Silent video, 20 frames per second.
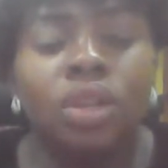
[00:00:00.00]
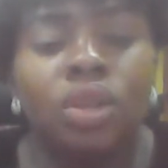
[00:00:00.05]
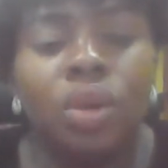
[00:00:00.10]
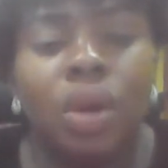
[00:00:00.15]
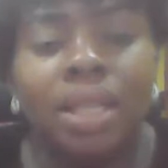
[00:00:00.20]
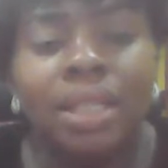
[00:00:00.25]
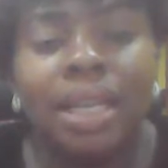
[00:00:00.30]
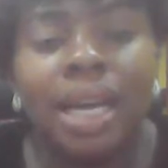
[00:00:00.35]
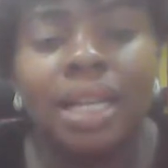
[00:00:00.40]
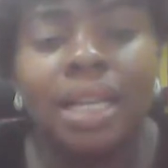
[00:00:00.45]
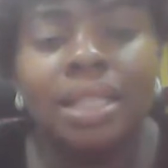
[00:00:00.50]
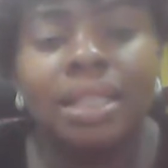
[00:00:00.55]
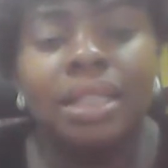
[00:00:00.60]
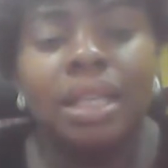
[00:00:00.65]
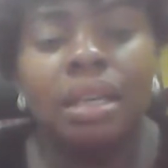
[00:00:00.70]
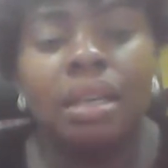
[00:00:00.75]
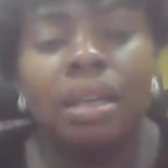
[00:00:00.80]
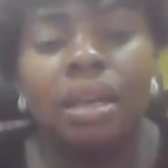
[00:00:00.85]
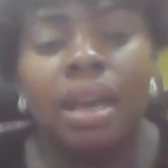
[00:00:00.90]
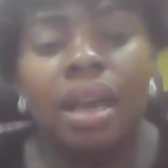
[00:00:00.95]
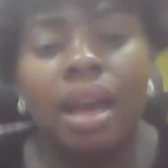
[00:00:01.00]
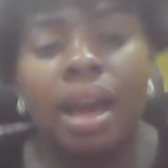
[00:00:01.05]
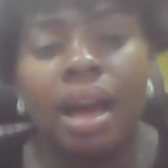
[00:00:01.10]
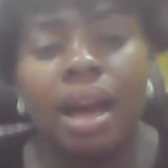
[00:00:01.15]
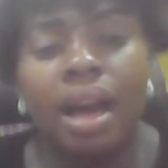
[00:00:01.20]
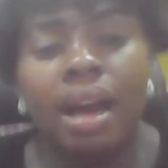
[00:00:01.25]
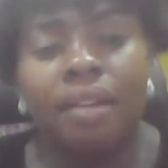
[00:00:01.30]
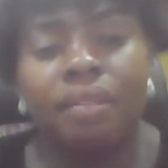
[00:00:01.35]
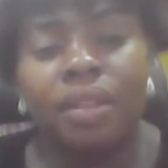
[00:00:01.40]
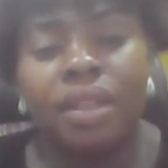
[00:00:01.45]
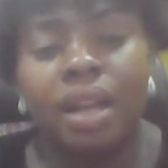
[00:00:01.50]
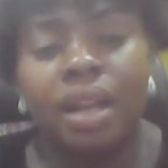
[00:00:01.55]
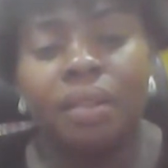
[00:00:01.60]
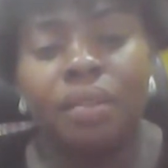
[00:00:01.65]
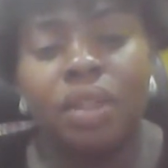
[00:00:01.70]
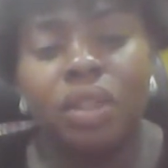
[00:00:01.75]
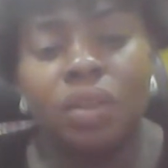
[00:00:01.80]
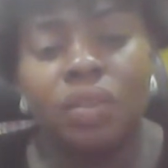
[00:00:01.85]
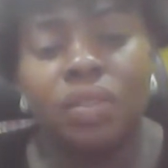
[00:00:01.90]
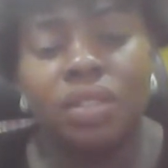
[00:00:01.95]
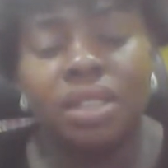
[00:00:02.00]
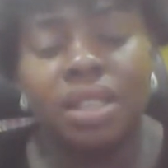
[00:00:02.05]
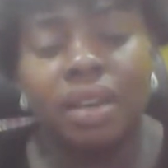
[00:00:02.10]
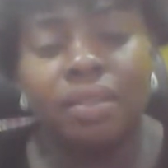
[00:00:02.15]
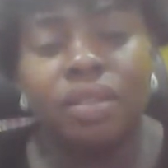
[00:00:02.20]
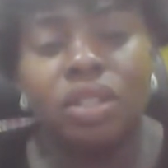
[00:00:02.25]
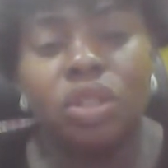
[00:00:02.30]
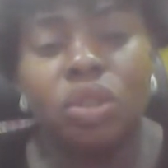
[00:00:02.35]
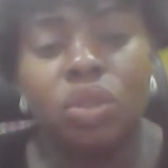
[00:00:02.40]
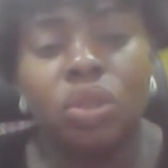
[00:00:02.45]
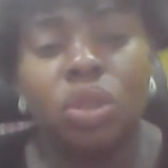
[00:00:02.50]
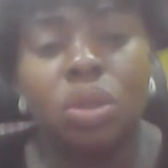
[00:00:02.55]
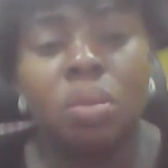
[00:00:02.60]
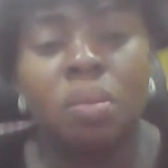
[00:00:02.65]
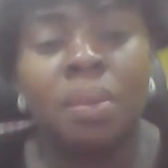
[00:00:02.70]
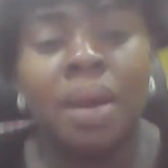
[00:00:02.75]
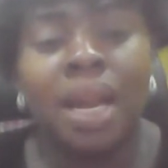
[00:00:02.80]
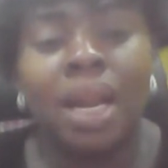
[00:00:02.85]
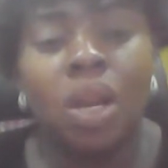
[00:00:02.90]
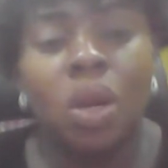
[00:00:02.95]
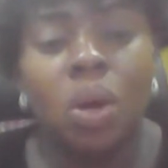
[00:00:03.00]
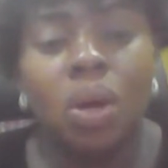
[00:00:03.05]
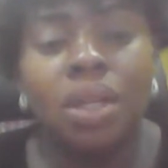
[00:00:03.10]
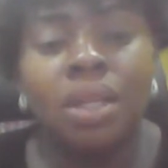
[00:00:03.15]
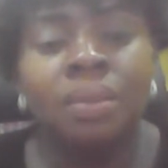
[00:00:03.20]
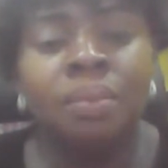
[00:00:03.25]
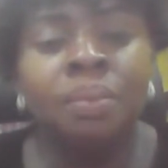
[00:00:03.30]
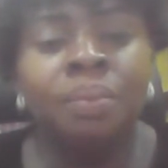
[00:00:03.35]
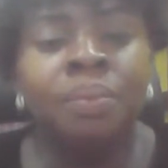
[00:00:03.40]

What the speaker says: You attach the affidavit of service to show, my lord,